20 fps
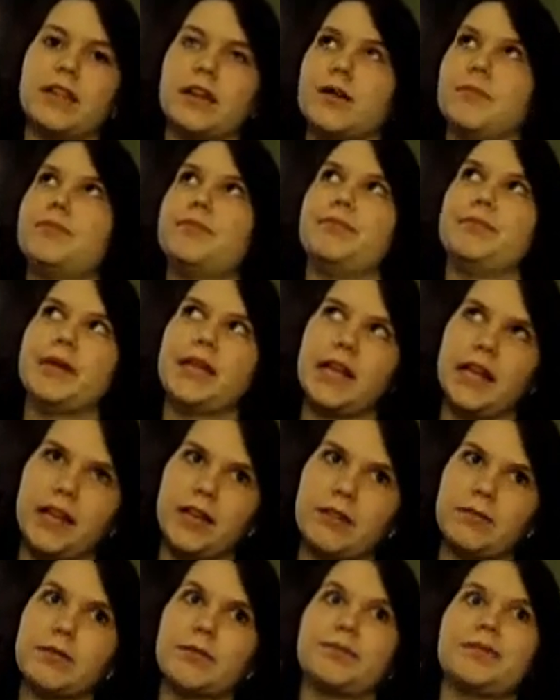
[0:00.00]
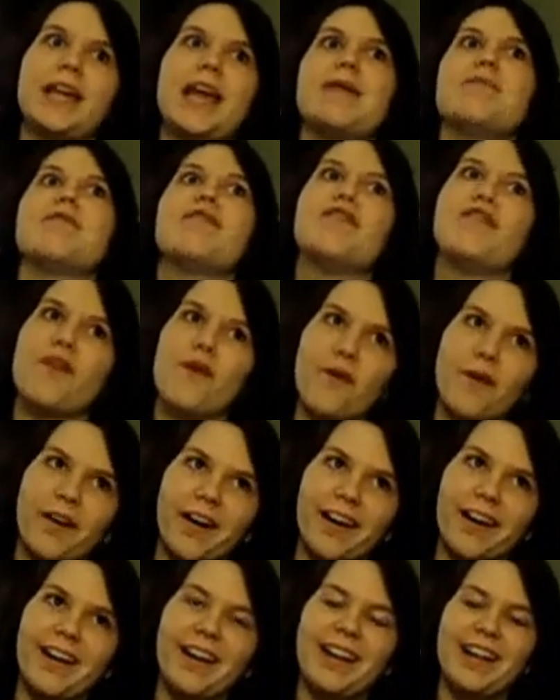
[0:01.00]
the beginning, the day
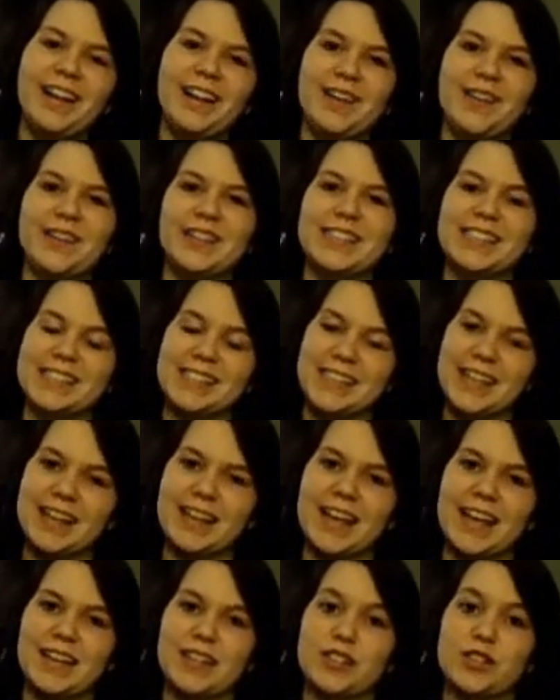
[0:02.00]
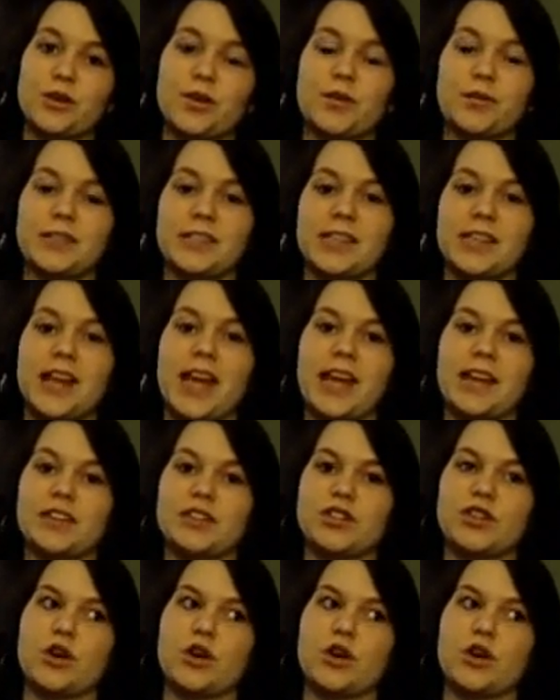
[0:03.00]
before which is Sunday, so it was today,